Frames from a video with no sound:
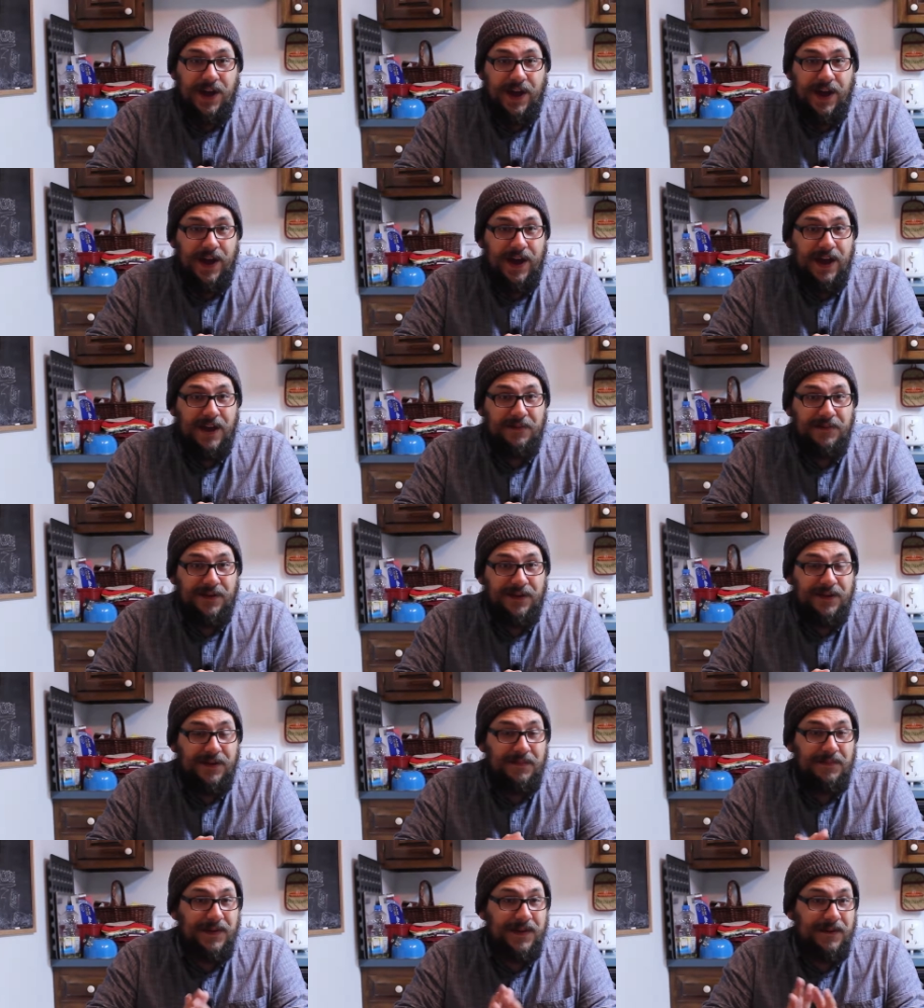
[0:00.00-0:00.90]
I'm
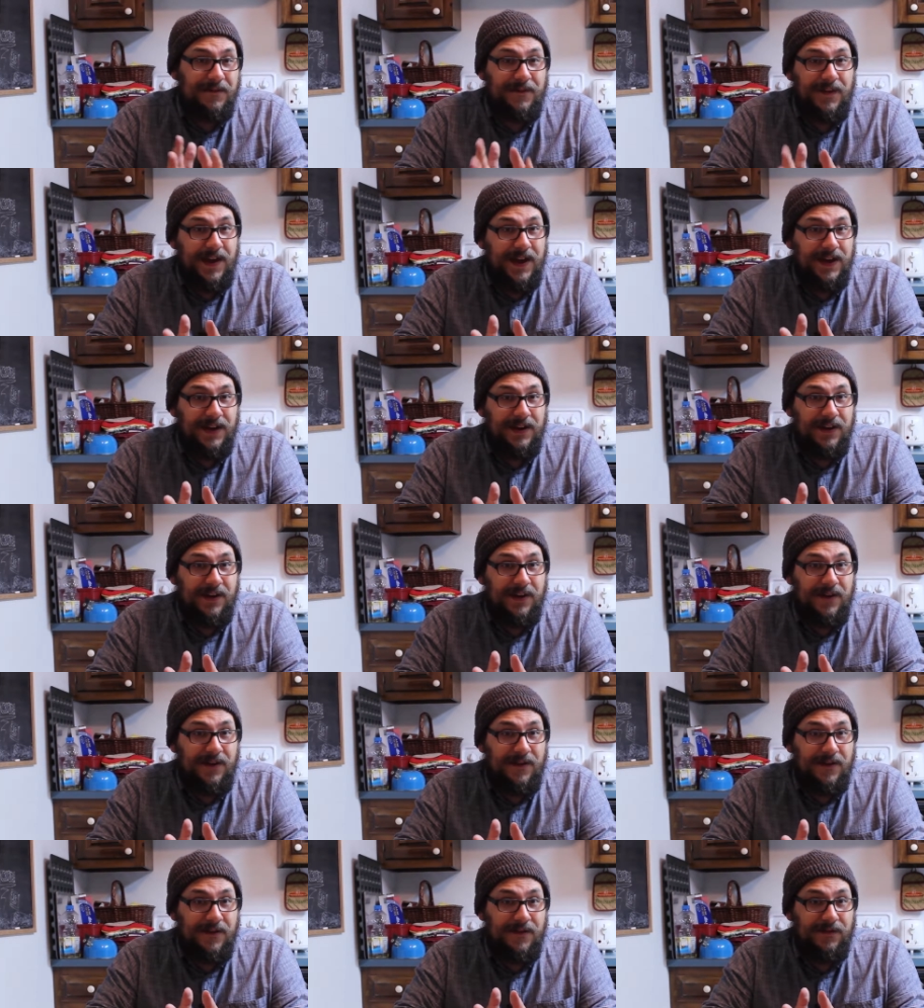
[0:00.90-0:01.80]
a big fan
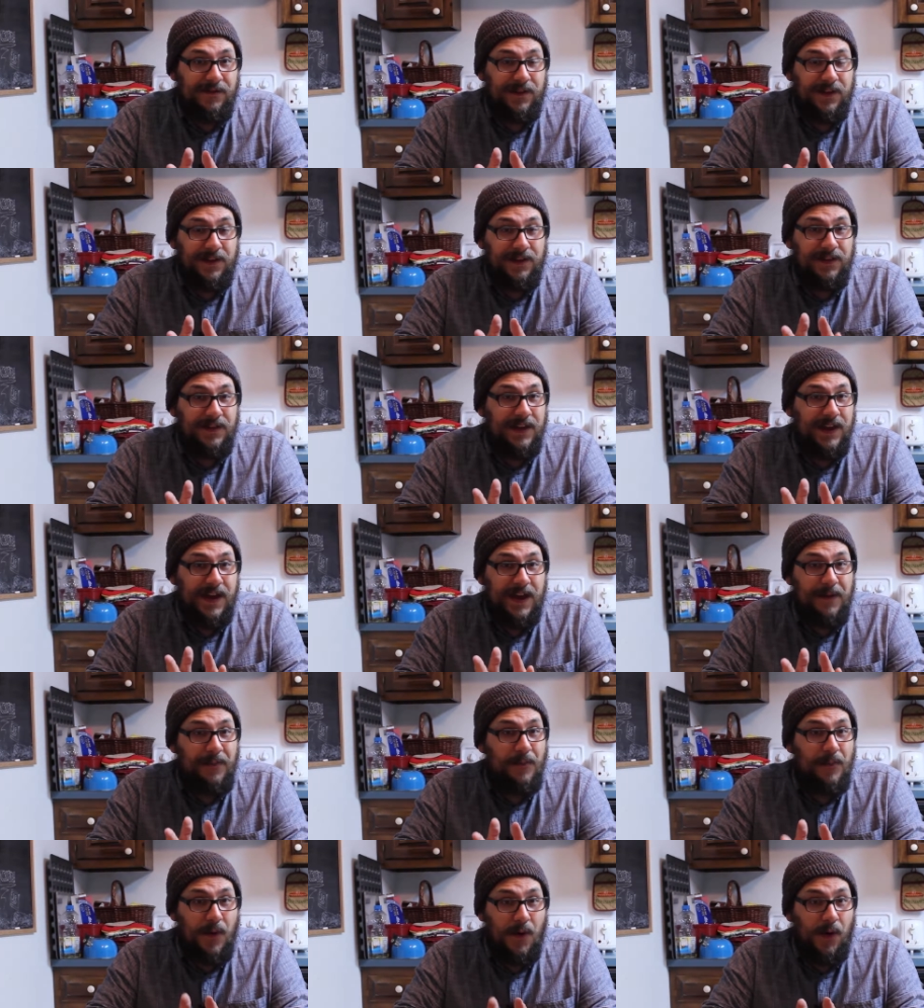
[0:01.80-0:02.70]
of the
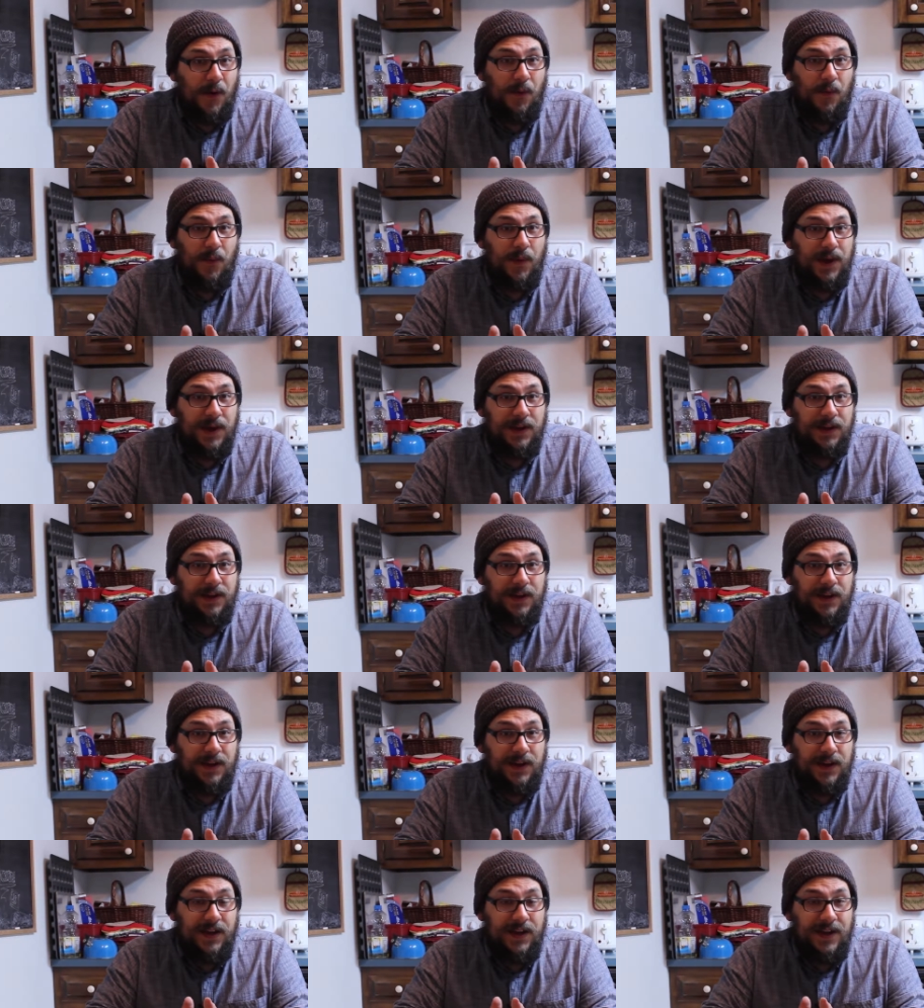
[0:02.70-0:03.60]
game Morrowind
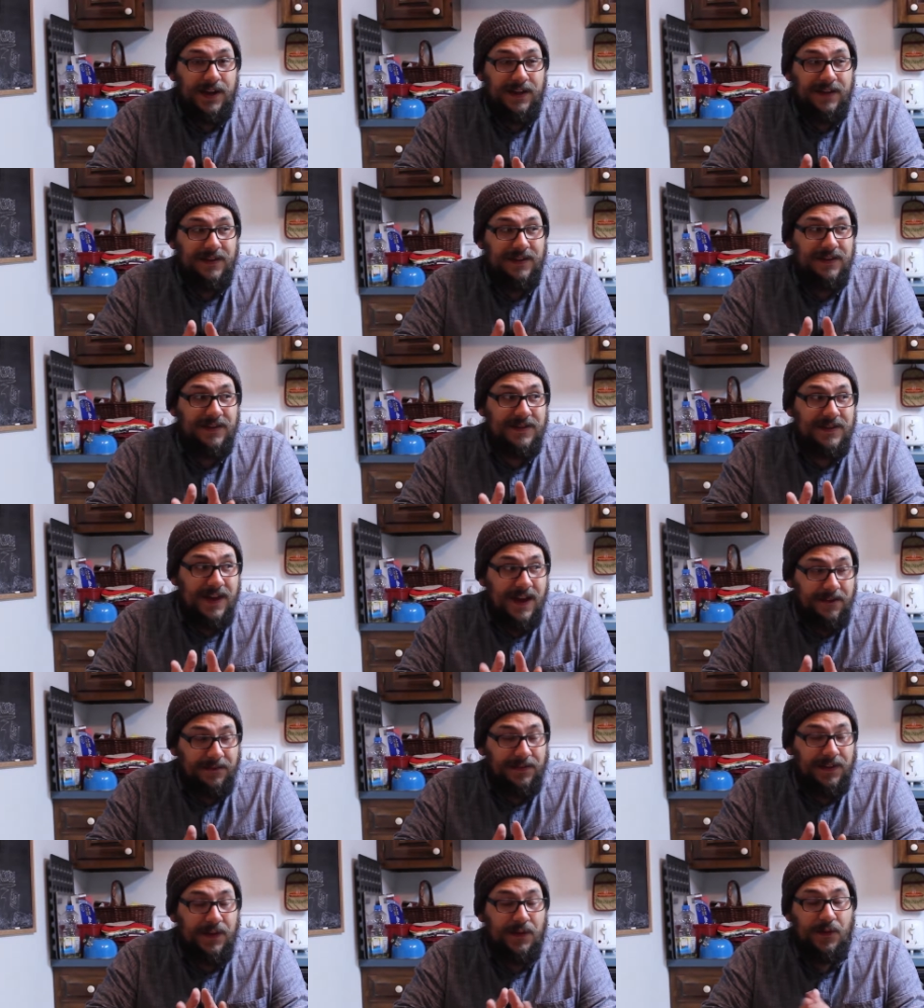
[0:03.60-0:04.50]
it's
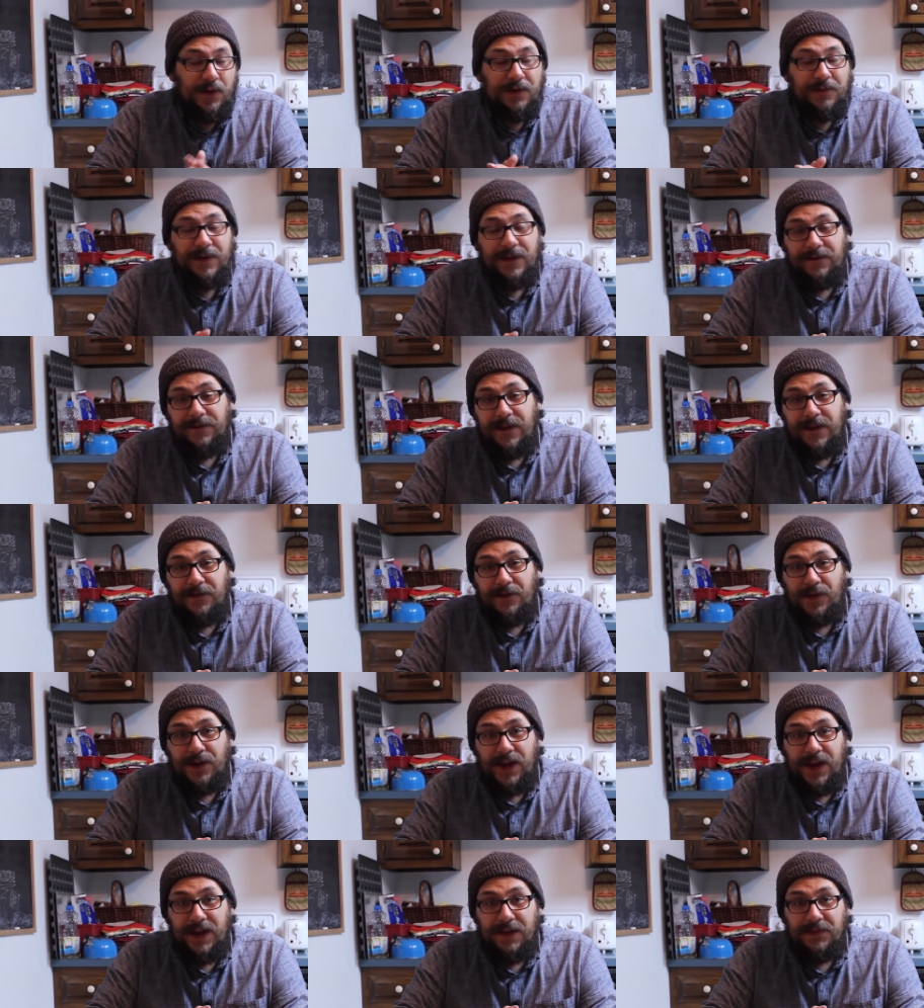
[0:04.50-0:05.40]
definitely one of my
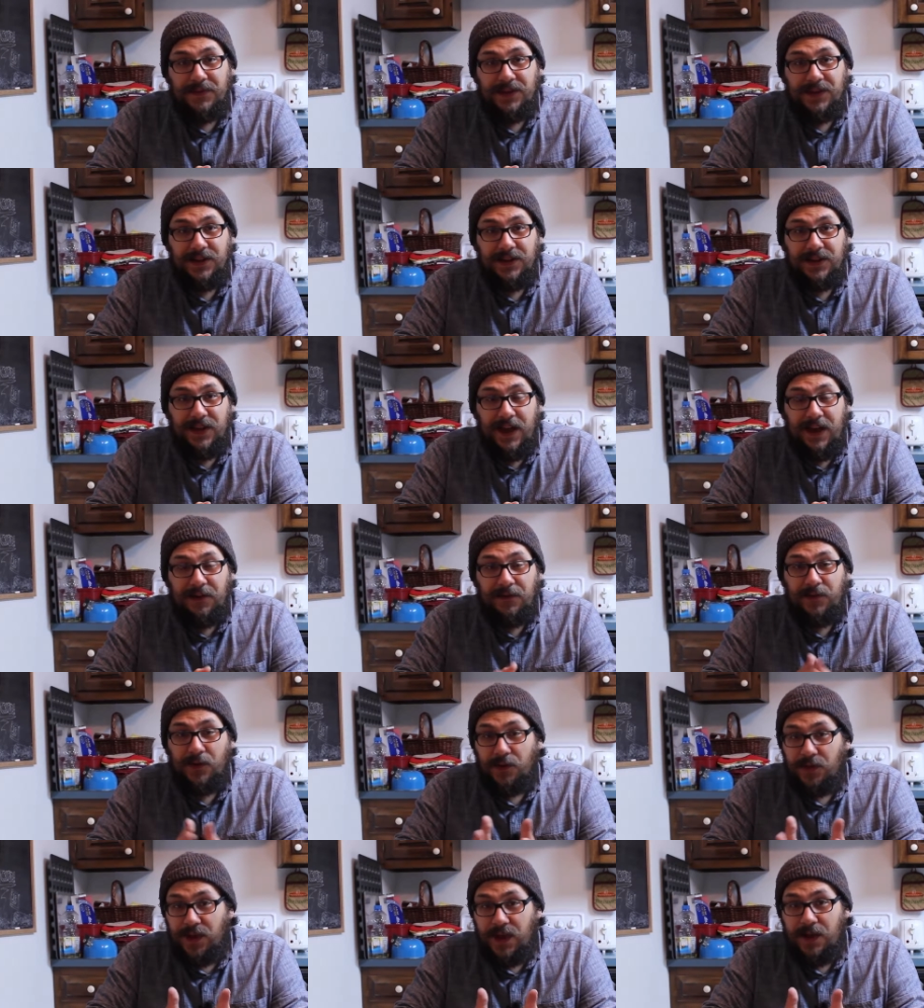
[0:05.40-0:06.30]
favorite games, and out of
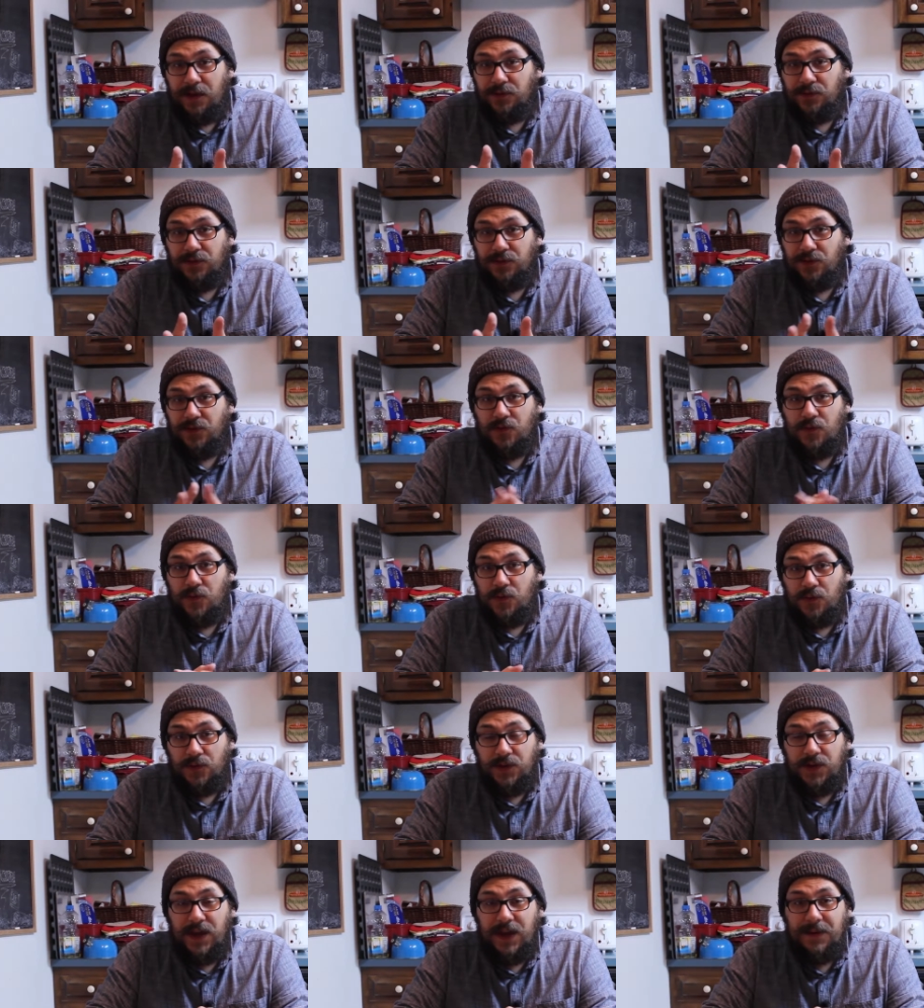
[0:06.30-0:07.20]
all the Elder
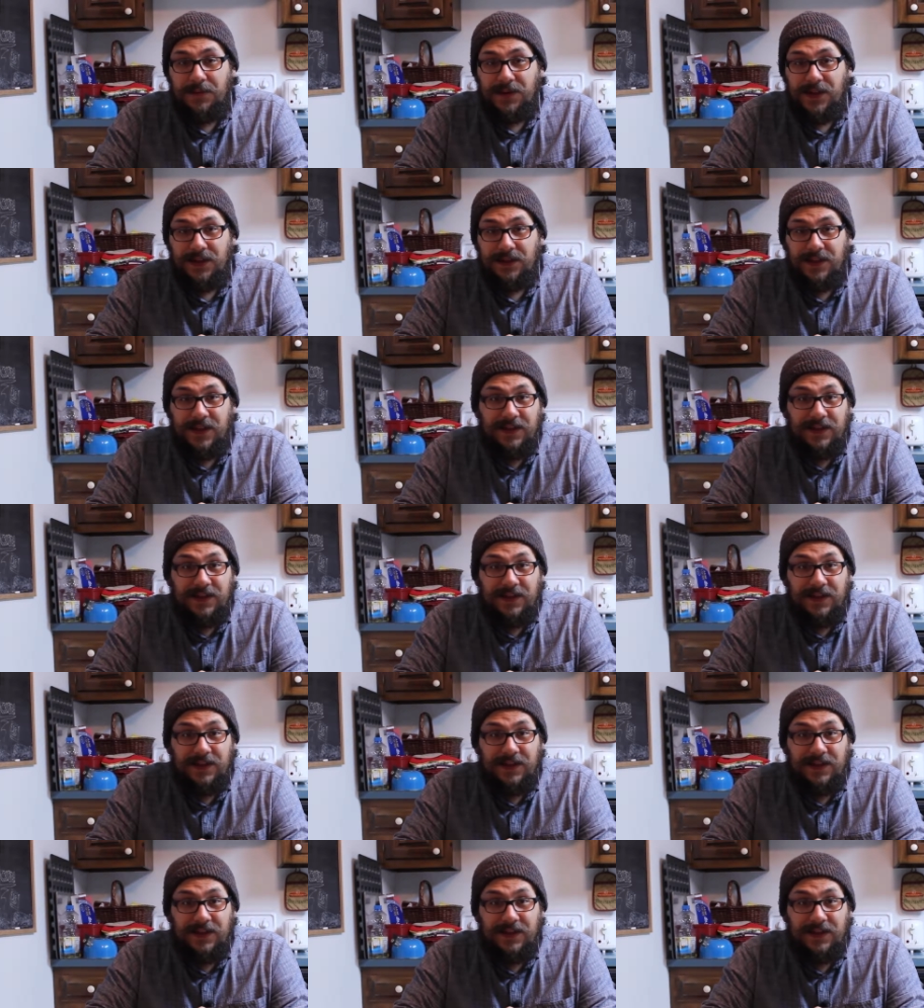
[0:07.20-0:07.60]
Scrolls games, I,